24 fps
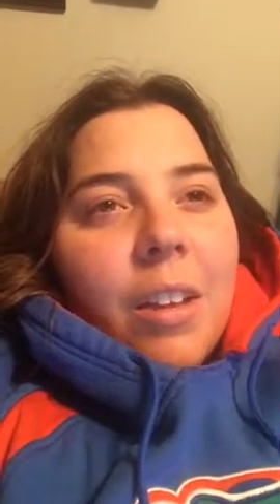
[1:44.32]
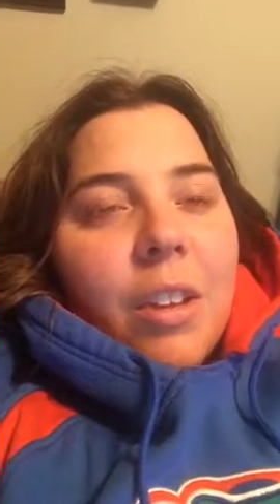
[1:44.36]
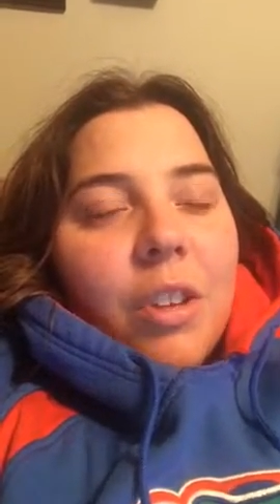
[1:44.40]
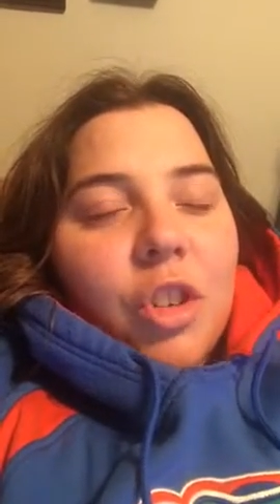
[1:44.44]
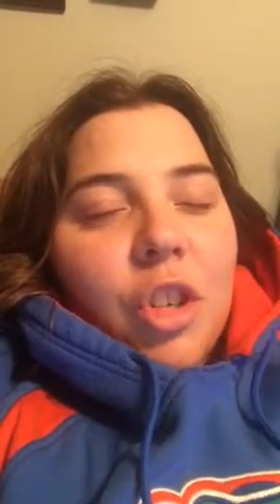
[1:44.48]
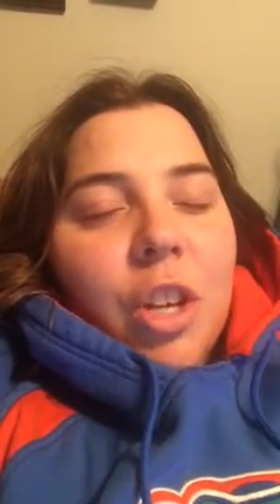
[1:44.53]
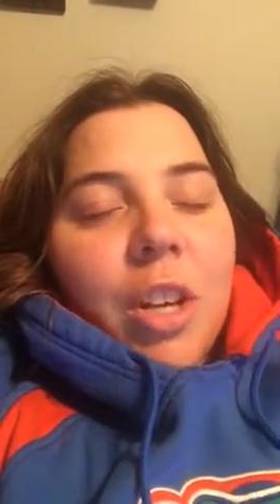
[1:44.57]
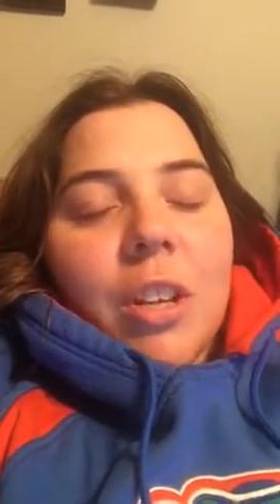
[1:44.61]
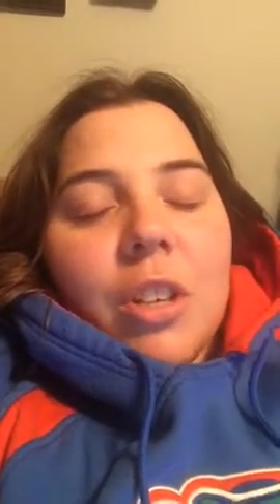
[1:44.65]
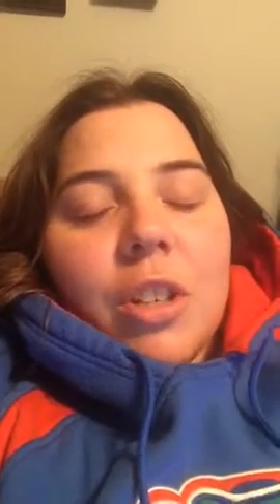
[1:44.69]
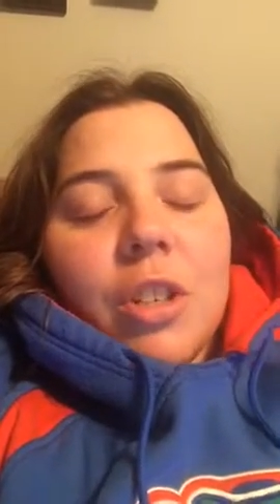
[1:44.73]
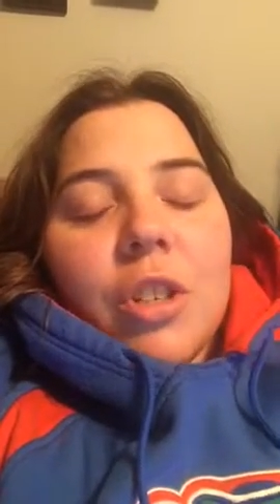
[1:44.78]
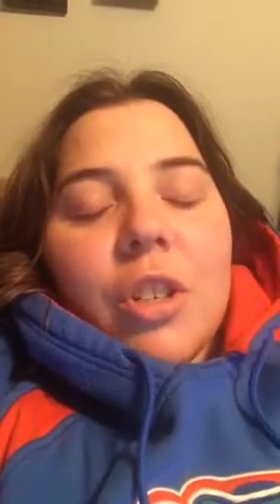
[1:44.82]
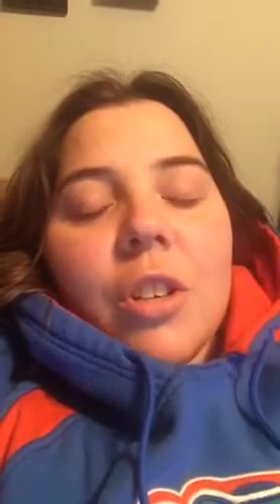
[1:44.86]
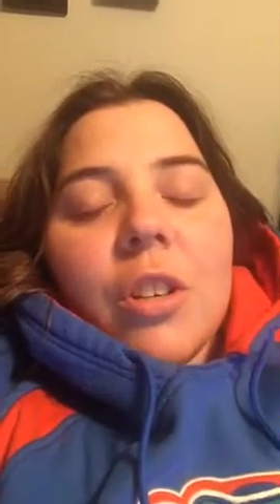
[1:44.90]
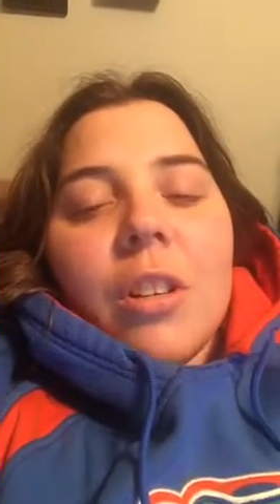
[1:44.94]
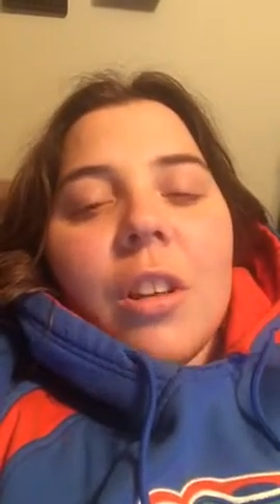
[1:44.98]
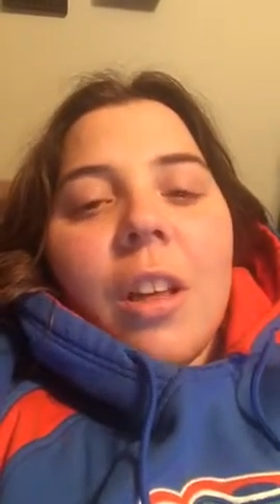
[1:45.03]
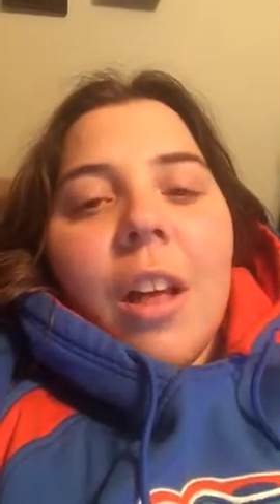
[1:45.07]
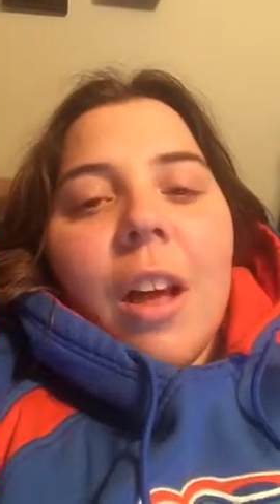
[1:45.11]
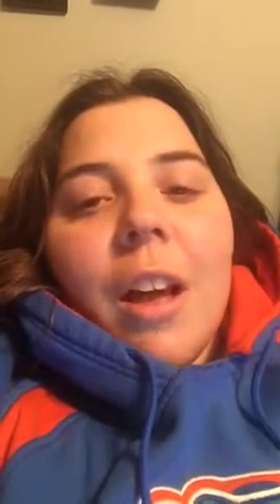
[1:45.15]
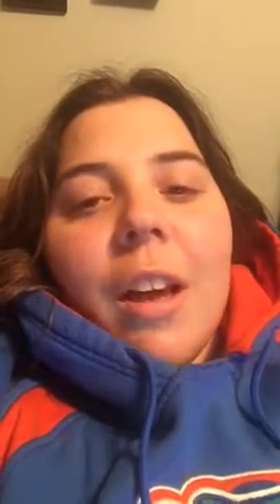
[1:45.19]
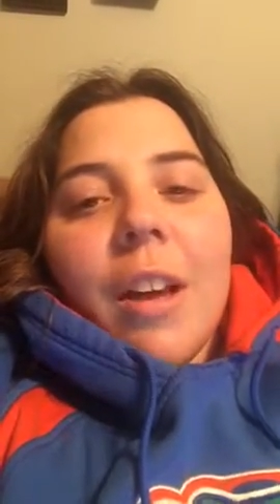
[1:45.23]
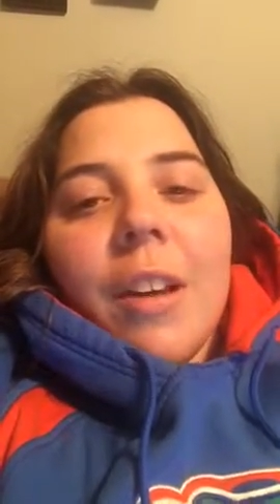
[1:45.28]
changed her
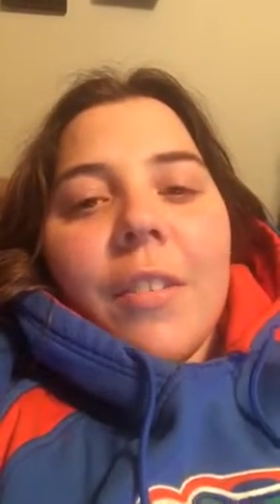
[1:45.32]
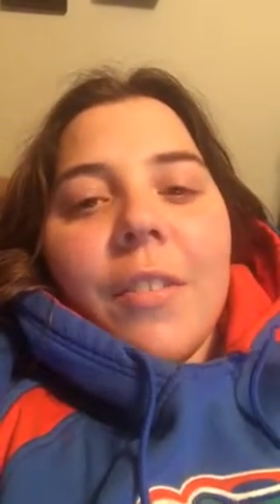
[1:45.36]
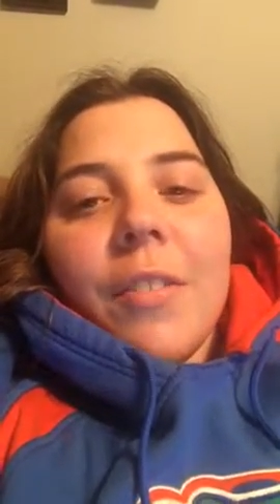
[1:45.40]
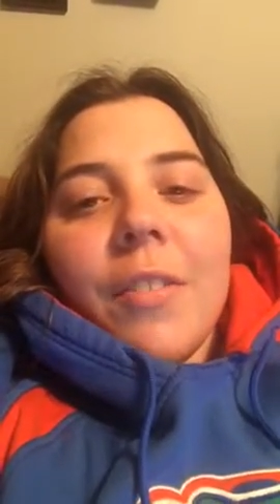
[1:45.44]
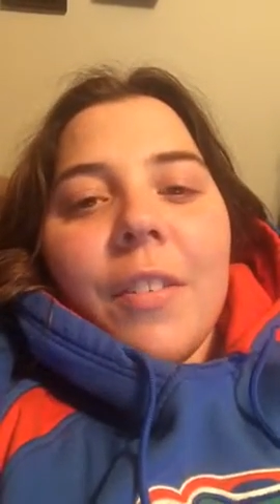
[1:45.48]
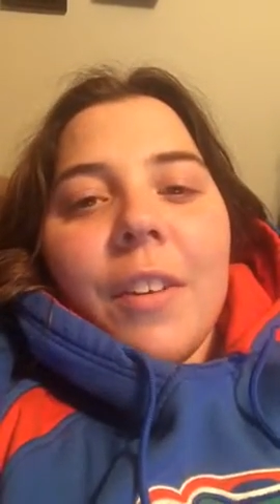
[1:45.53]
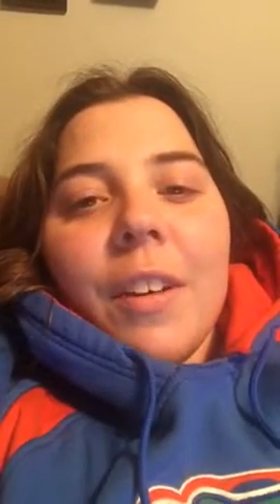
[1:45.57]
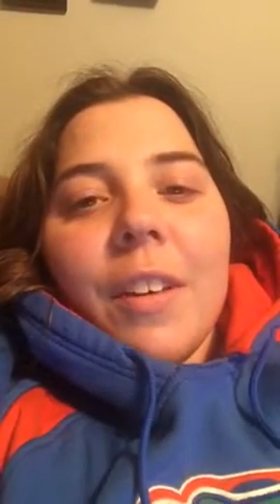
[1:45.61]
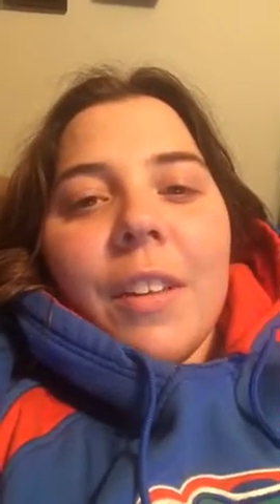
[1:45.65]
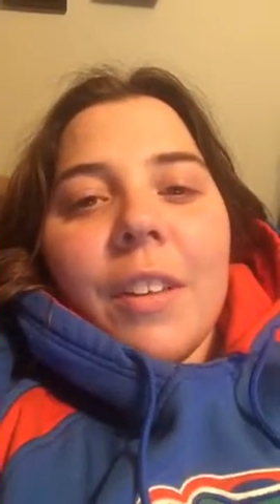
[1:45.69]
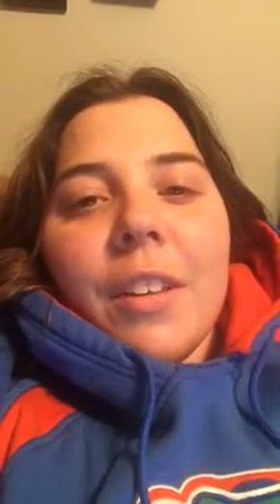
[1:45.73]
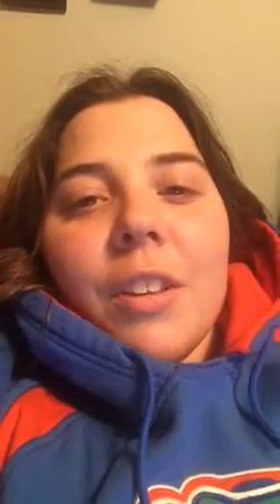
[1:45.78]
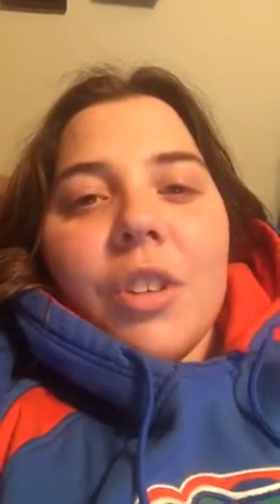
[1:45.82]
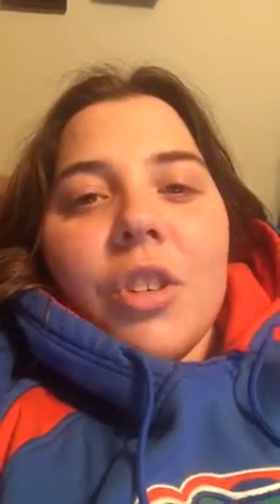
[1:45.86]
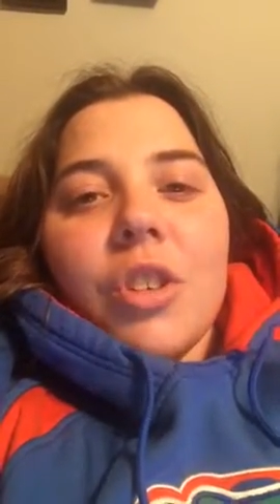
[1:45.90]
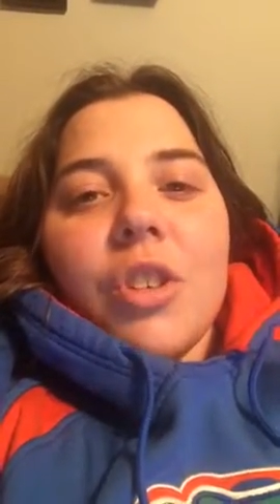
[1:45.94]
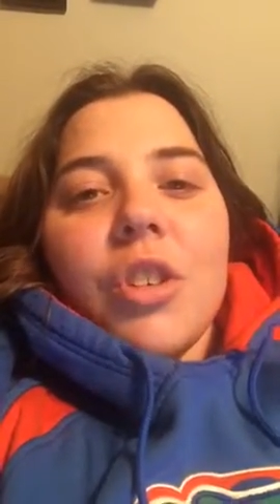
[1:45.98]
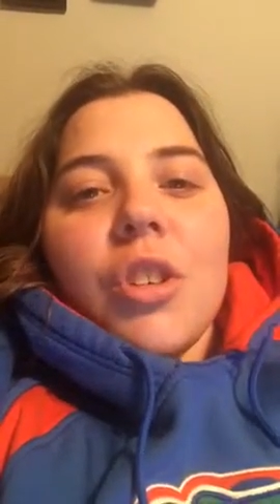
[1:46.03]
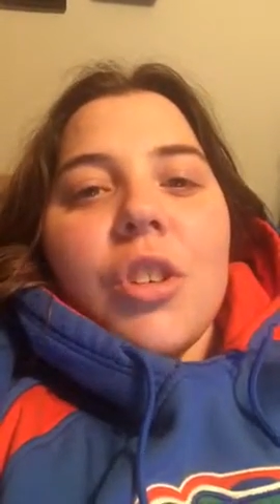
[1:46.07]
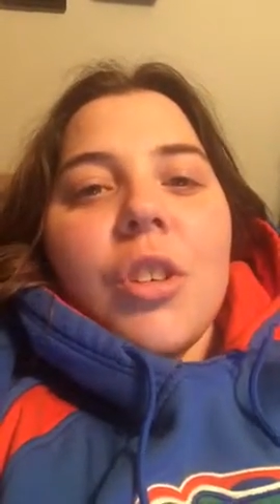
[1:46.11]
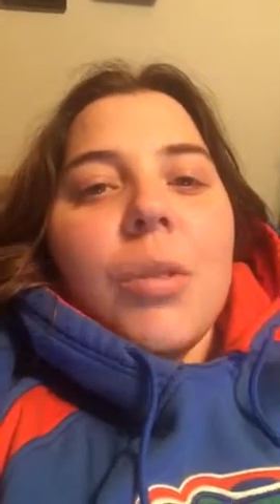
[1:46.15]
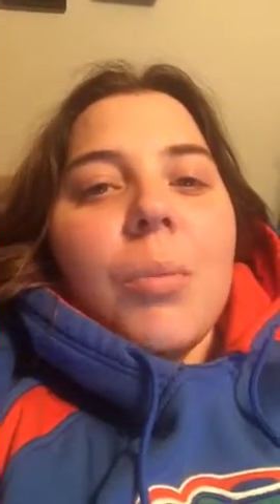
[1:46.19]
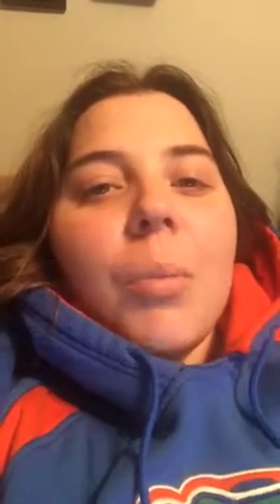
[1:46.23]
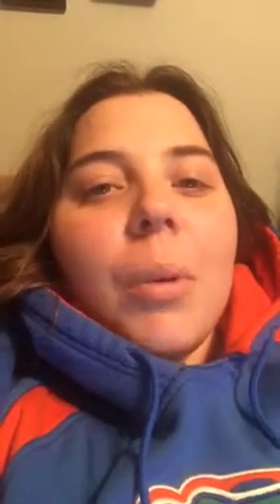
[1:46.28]
life. And then
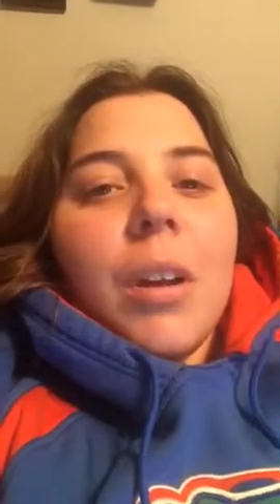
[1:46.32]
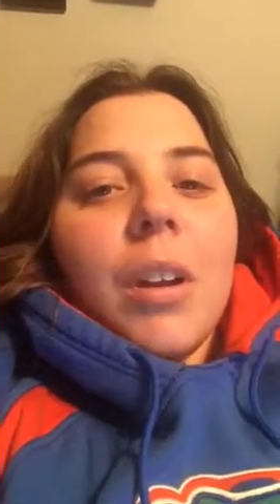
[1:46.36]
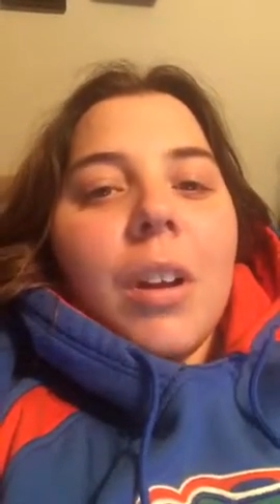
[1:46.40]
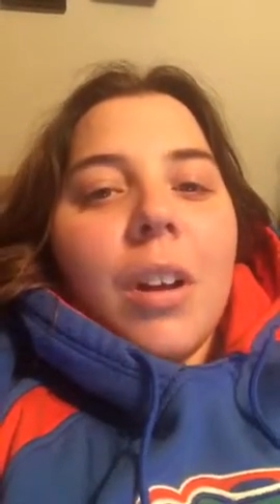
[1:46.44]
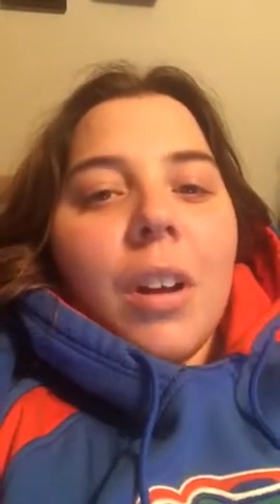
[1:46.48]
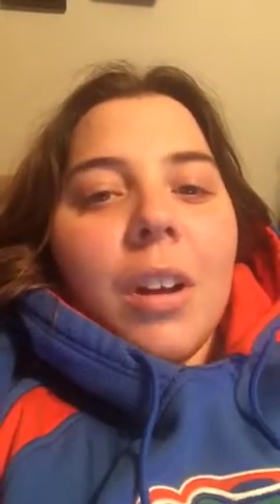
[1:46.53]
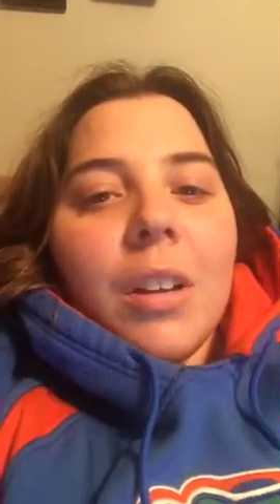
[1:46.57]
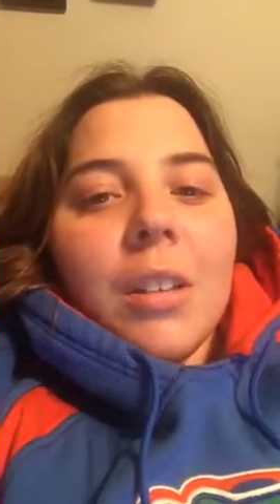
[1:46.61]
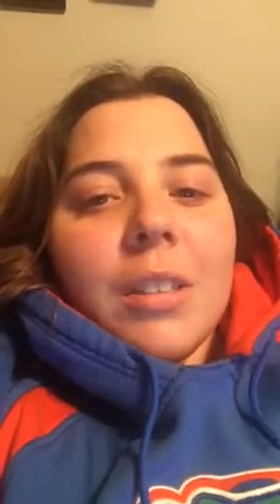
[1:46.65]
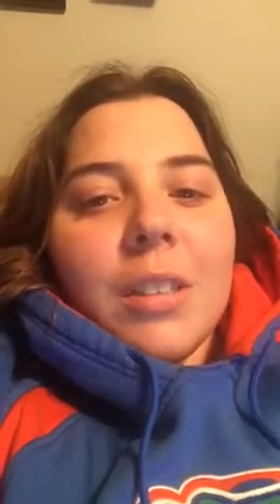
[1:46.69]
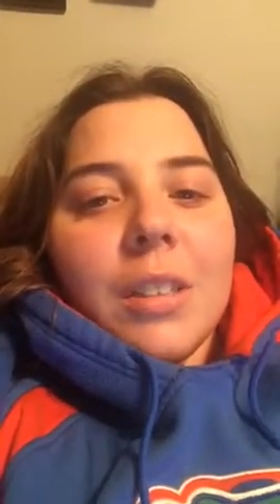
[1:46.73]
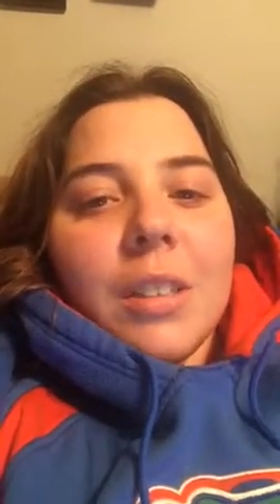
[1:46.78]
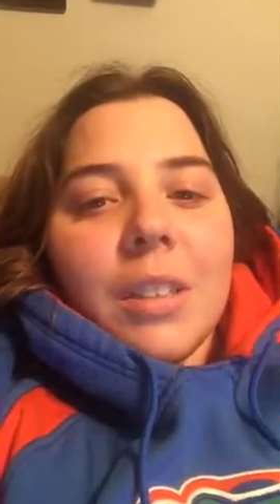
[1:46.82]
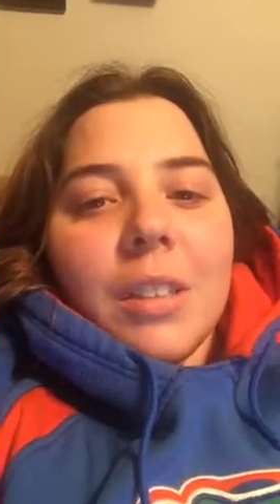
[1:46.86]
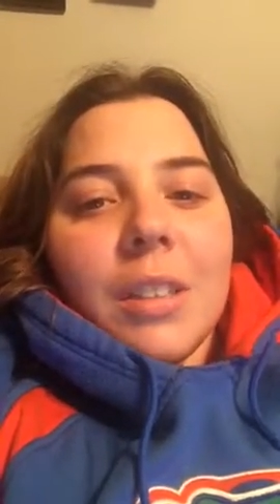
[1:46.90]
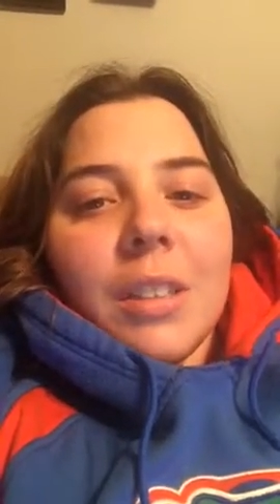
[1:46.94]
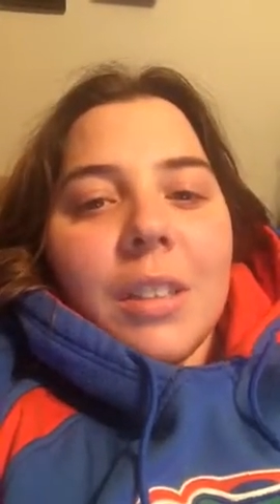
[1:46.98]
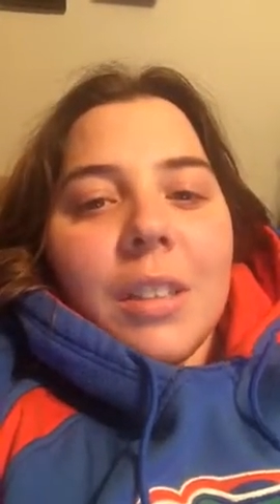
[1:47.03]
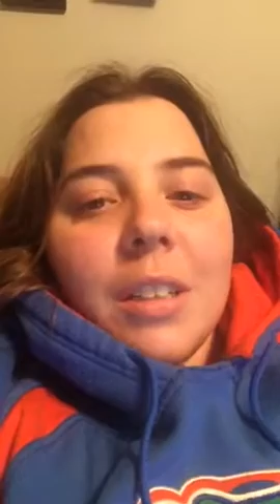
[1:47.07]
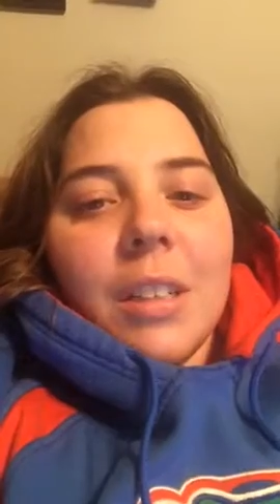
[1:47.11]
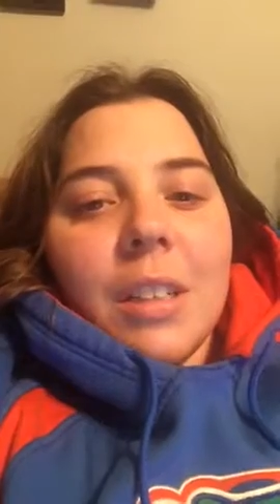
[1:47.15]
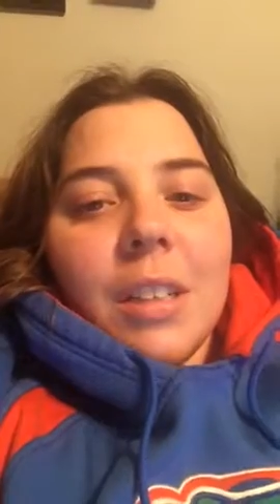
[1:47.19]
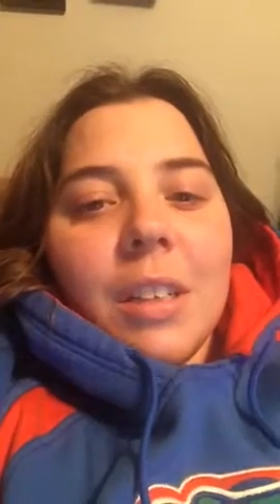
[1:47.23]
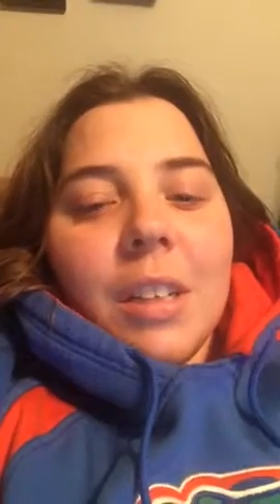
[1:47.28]
she went on
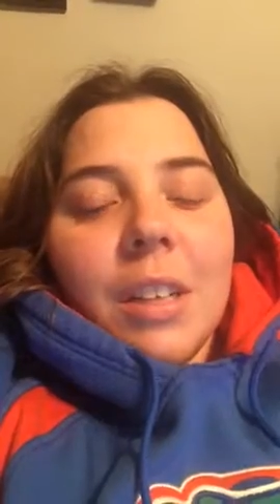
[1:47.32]
to